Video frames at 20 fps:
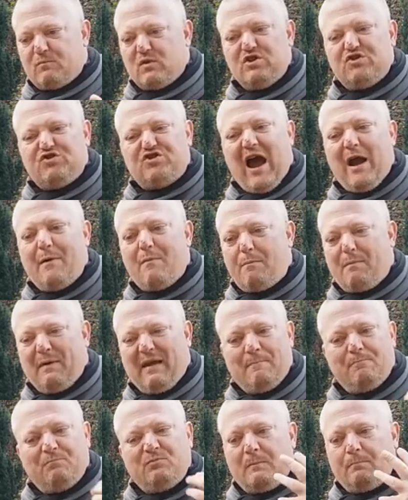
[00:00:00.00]
Syrupy.
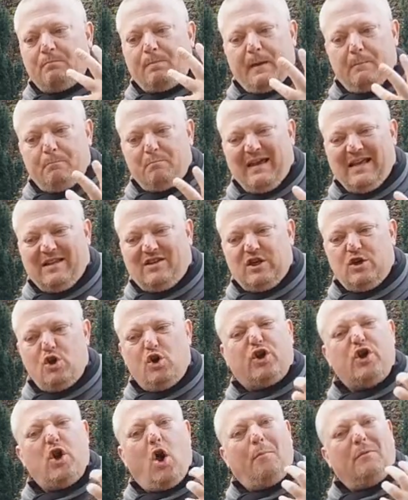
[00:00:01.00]
Meaty, you
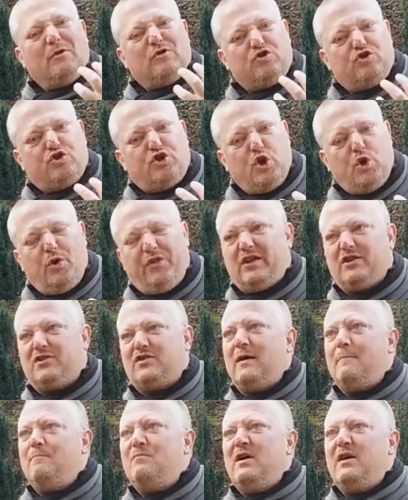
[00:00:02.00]
can almost chew this
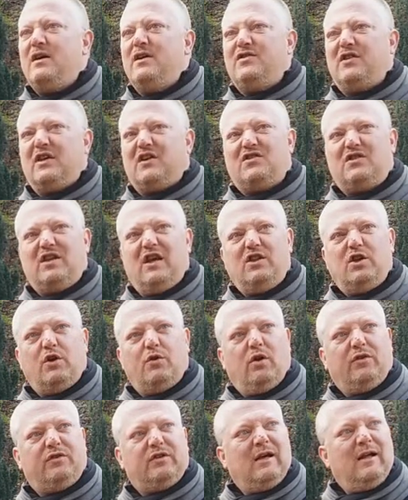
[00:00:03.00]

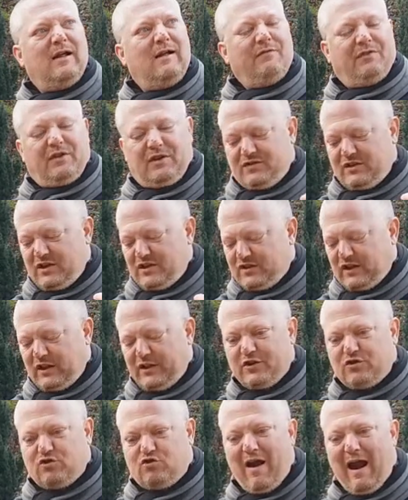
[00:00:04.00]
16-year-old, this
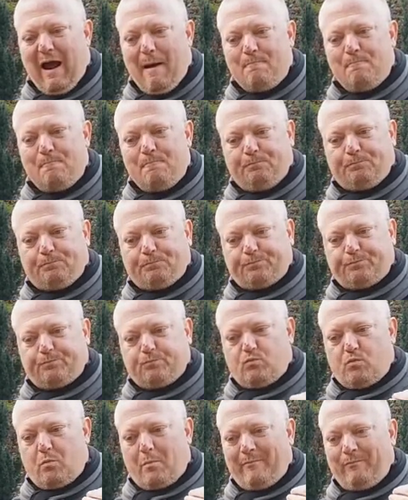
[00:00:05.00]
Distiller's Dram.
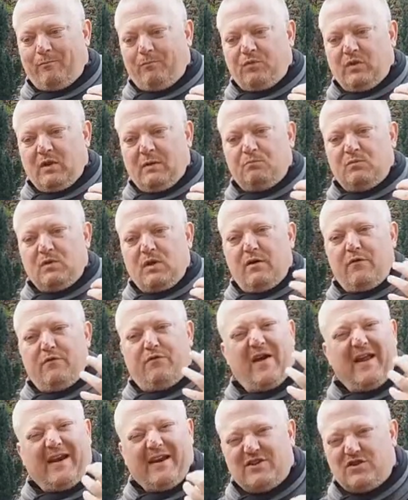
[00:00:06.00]

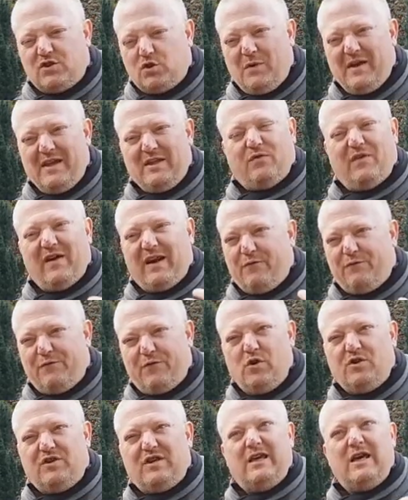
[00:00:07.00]
Very sweet, very
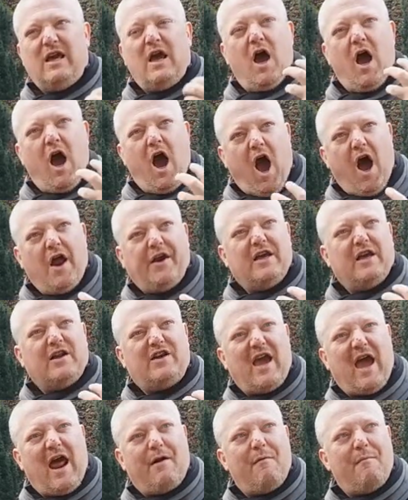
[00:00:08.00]
fruity, honey and
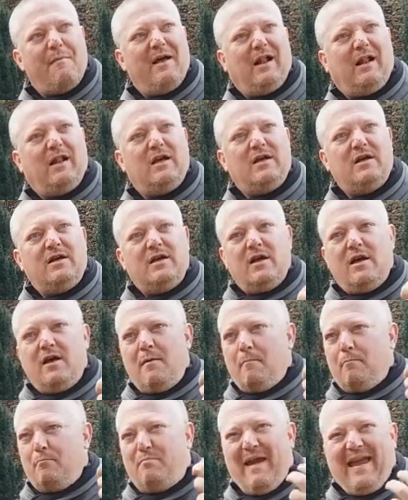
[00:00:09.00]
caramel,
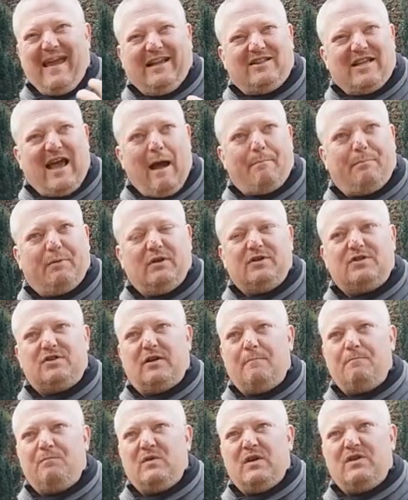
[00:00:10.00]
baked apples,
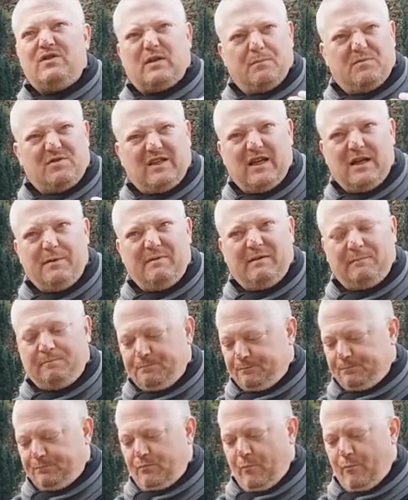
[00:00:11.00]
some cinnamon.
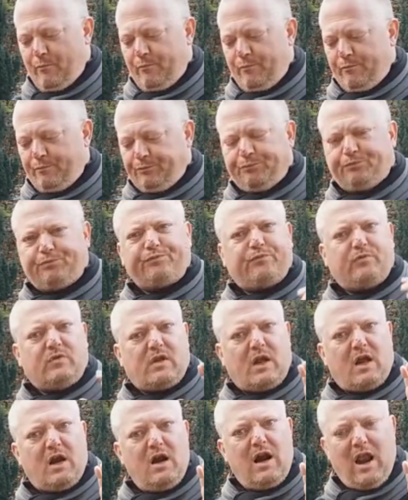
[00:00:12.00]

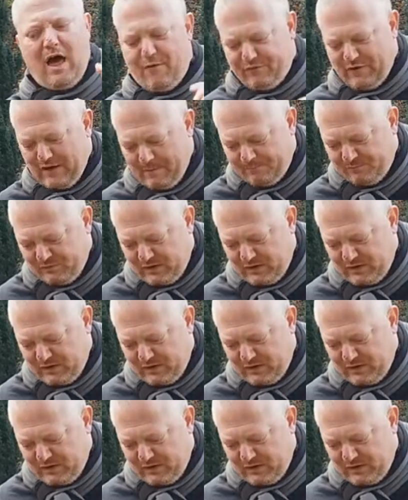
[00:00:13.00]
Lovely.